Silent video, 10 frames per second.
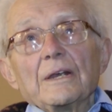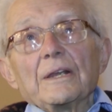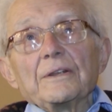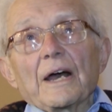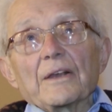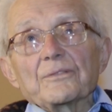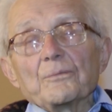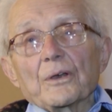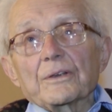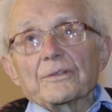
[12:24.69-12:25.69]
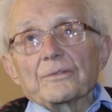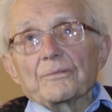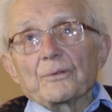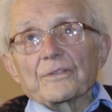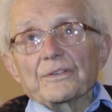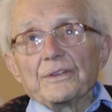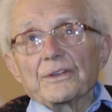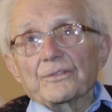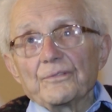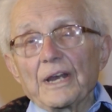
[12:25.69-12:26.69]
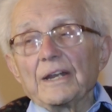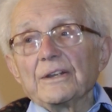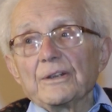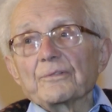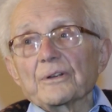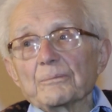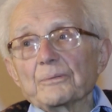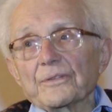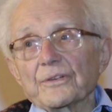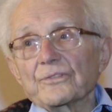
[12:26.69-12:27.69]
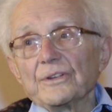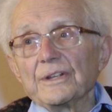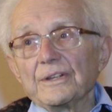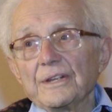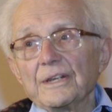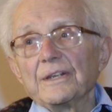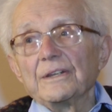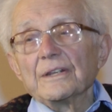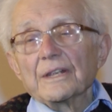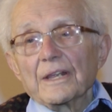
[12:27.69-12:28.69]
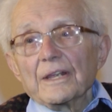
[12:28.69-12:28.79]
and Heisenberg was in this very difficult position indeed,